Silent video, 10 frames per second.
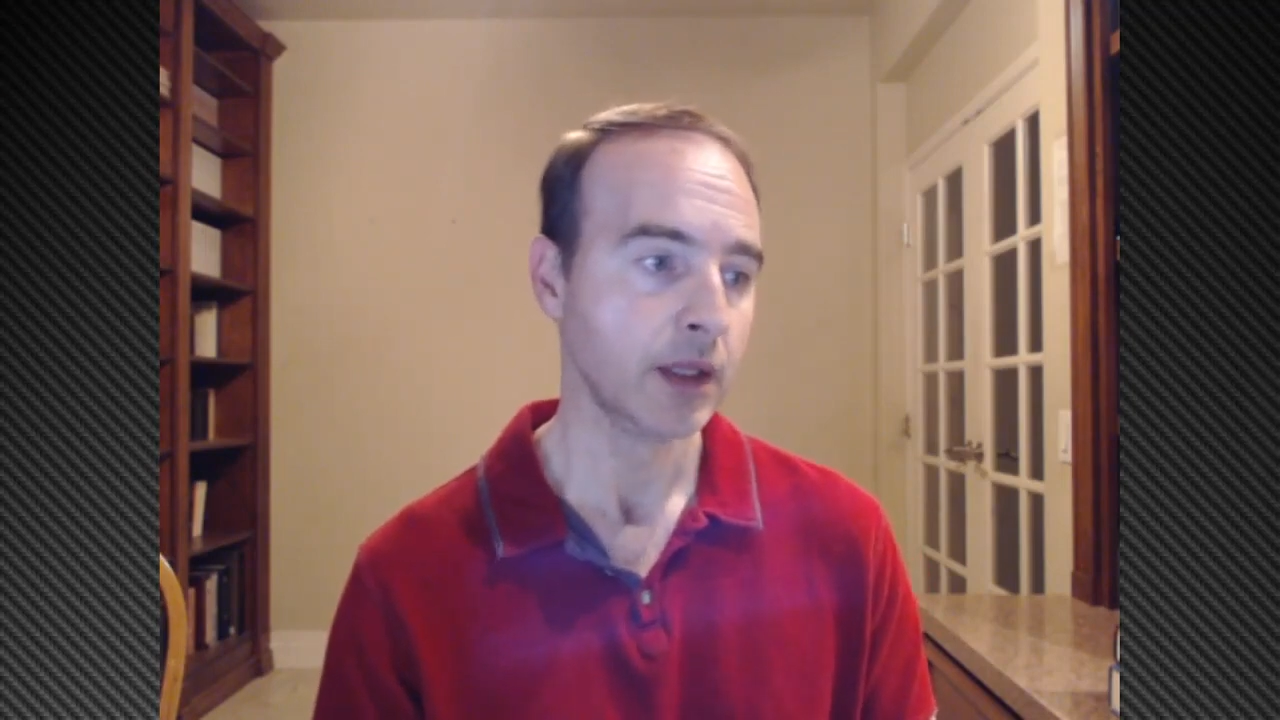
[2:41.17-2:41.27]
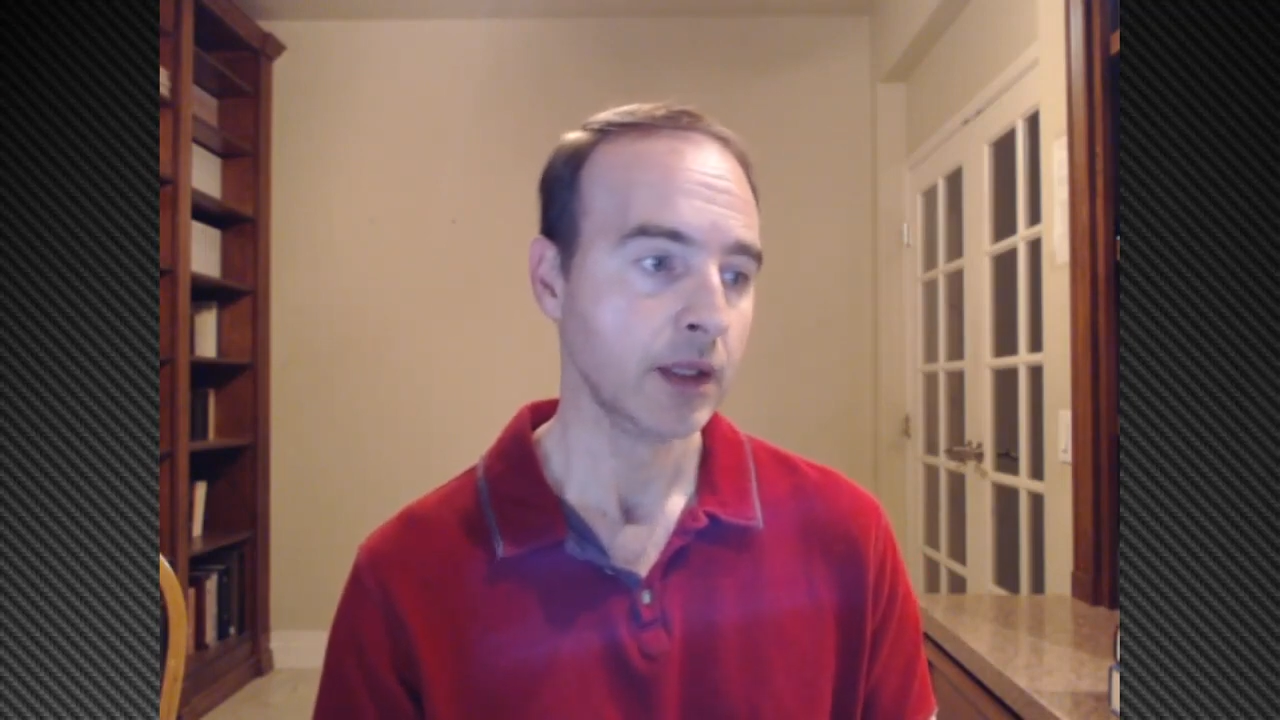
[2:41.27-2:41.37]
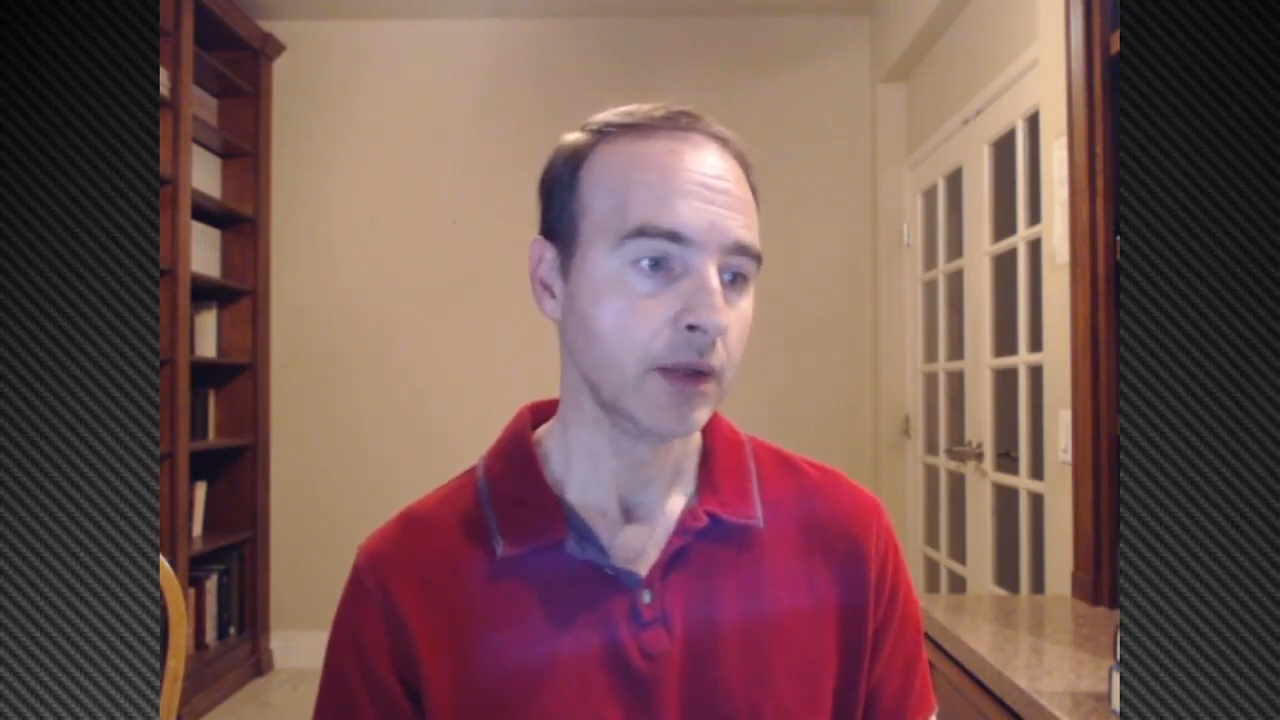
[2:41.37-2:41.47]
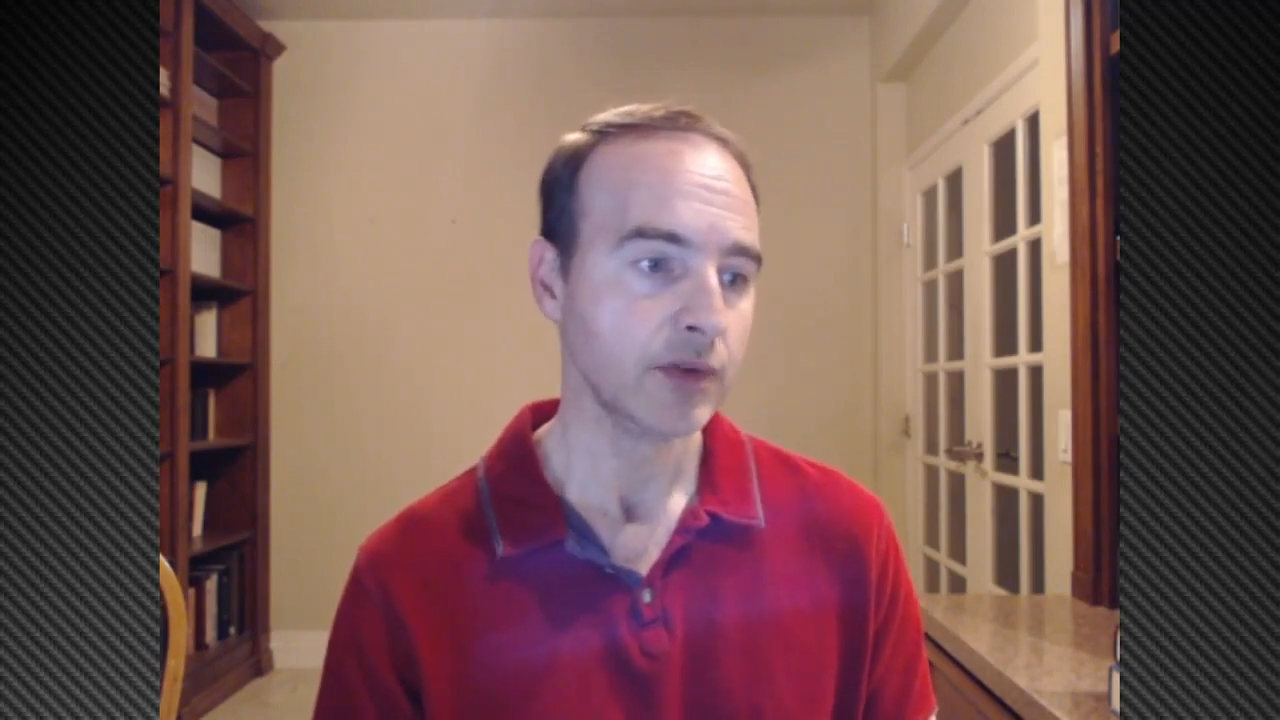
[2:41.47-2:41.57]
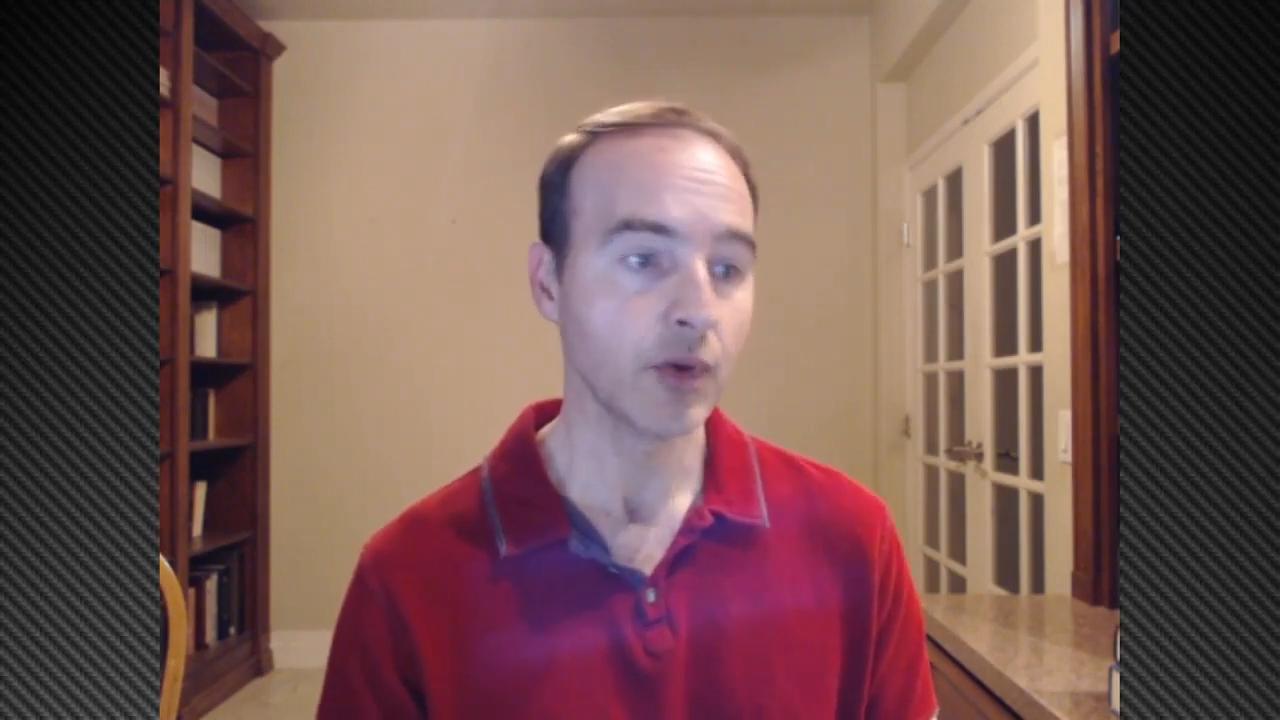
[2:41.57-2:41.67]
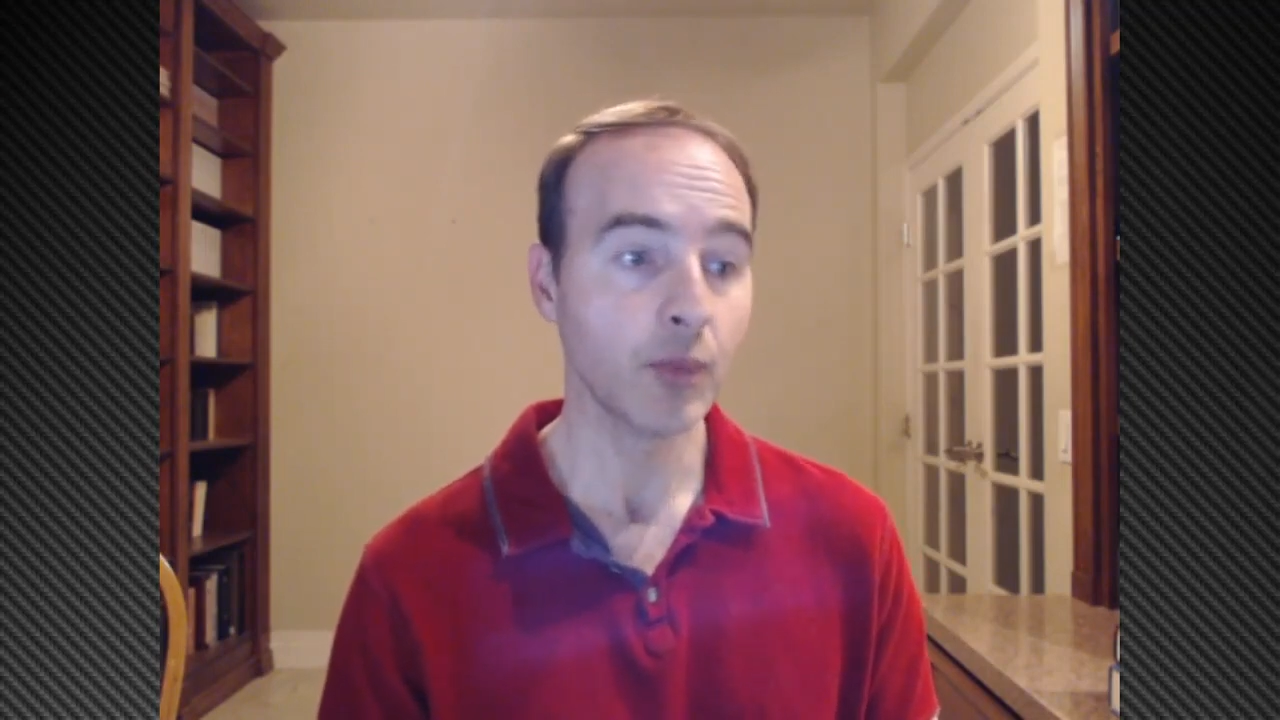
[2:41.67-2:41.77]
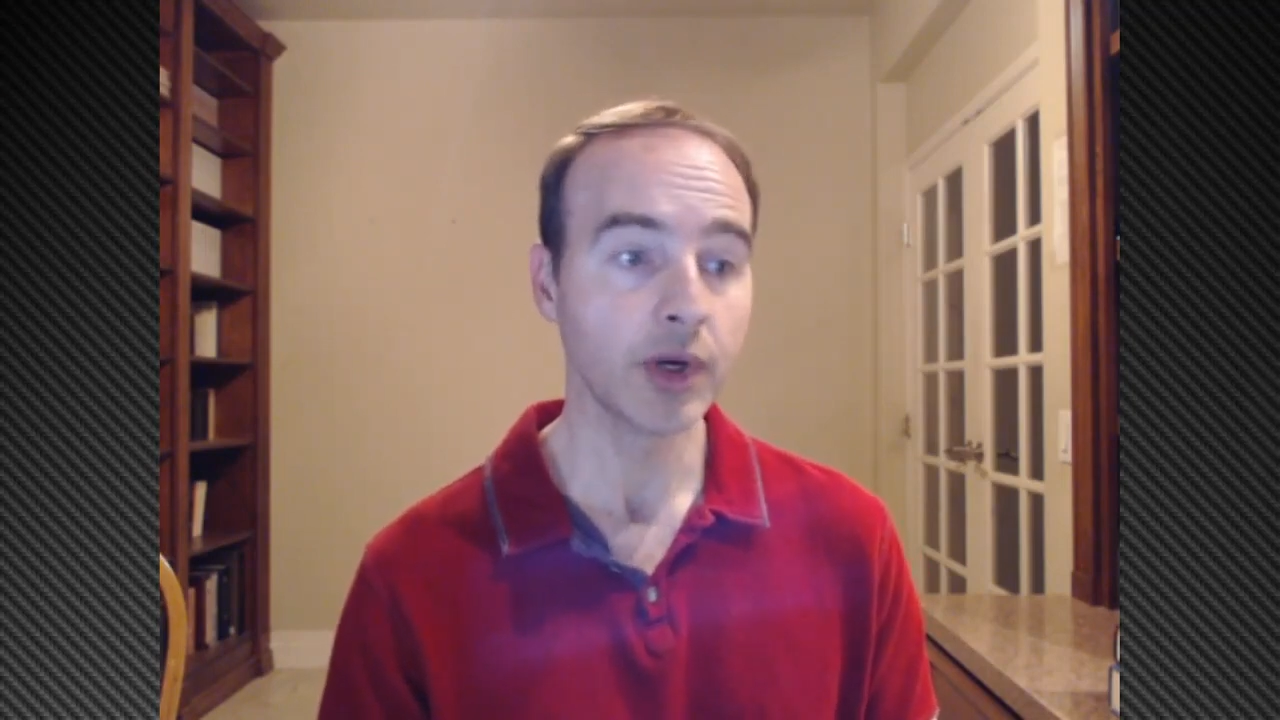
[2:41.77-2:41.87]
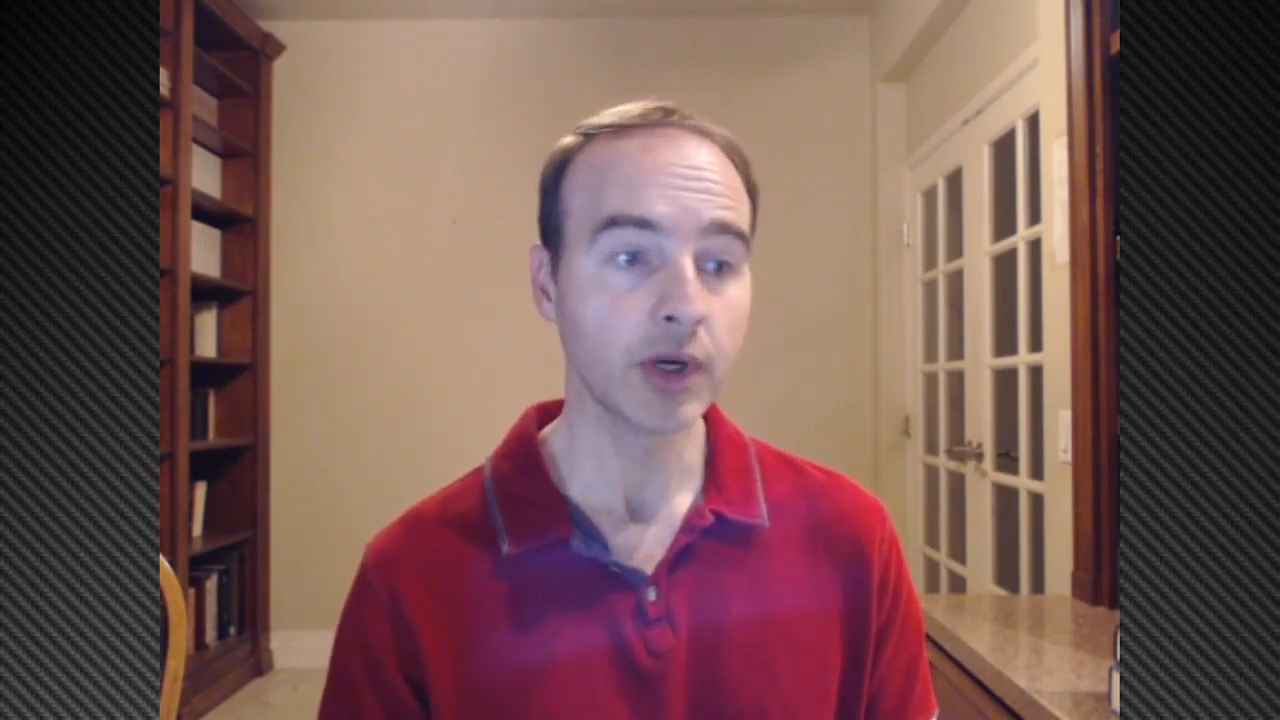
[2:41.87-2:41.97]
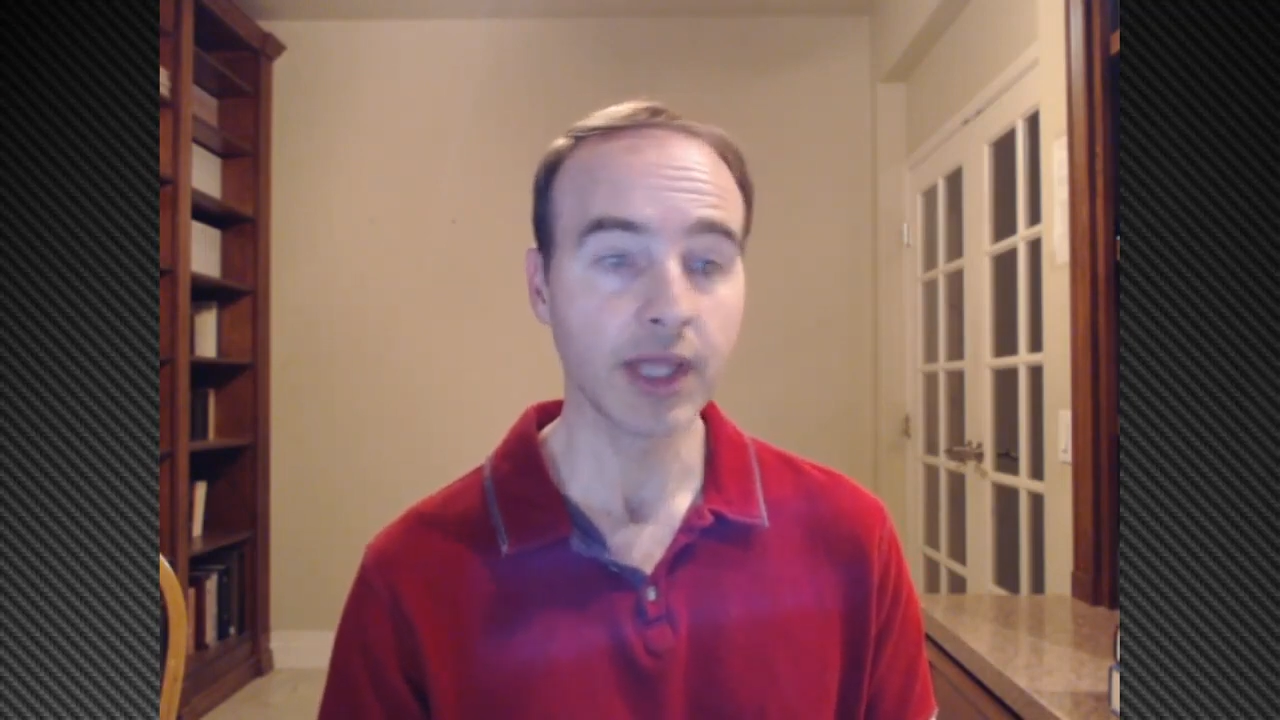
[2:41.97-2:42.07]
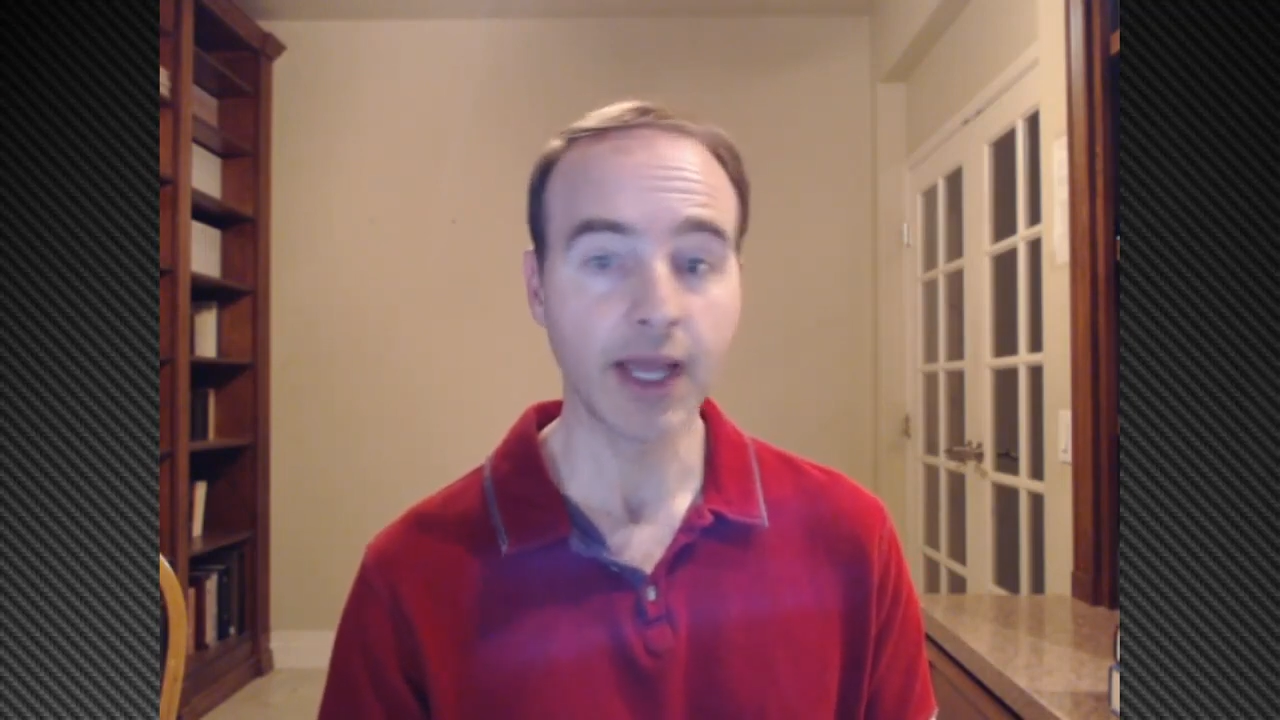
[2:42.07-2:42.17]
So
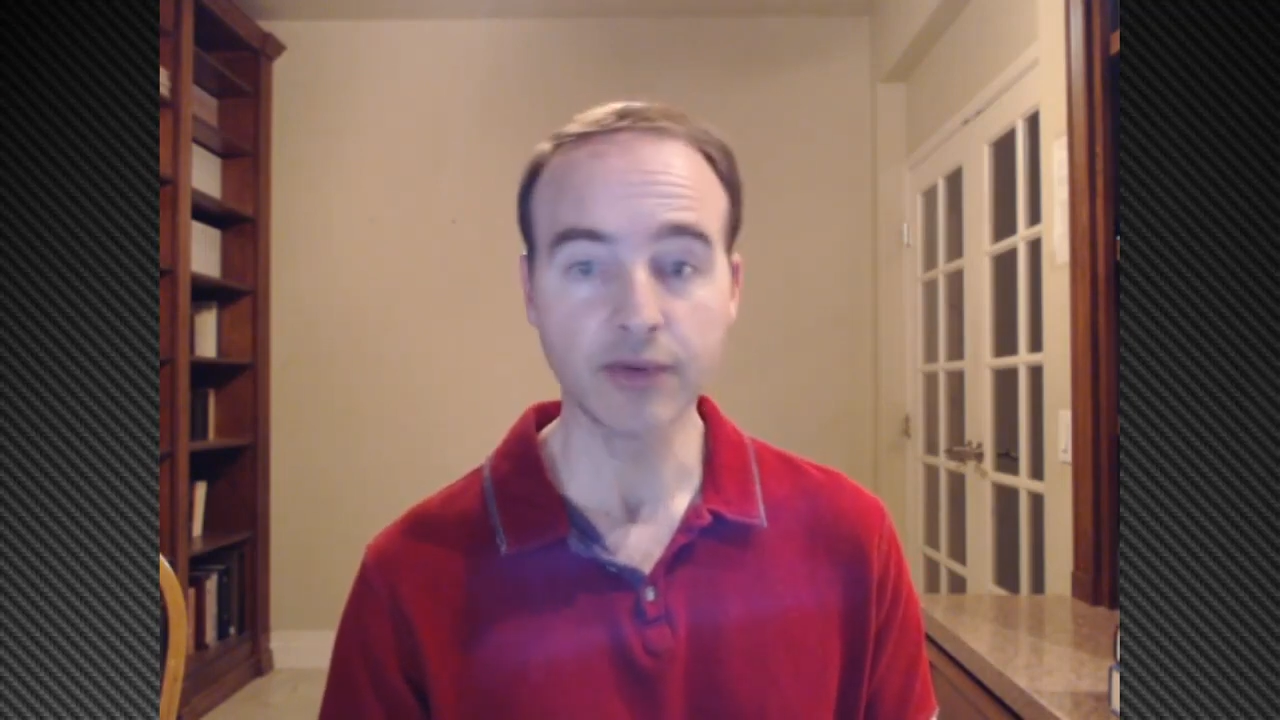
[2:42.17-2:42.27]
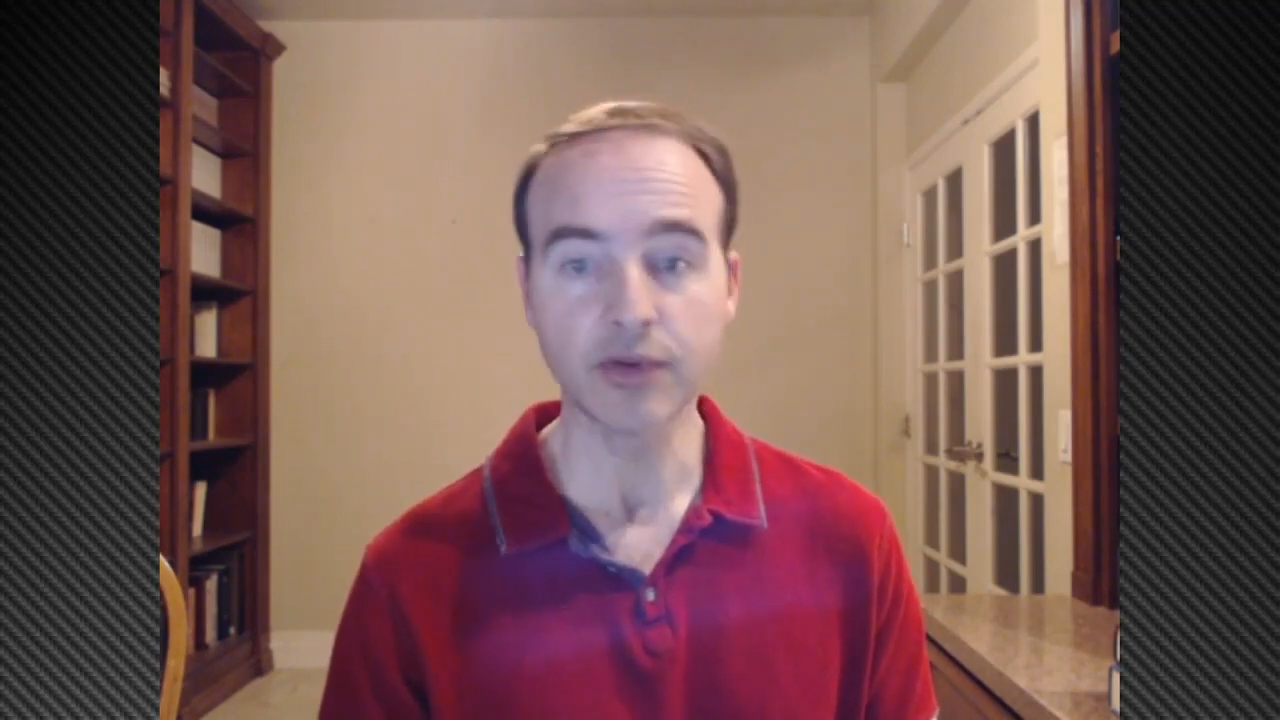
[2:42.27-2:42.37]
we're allowed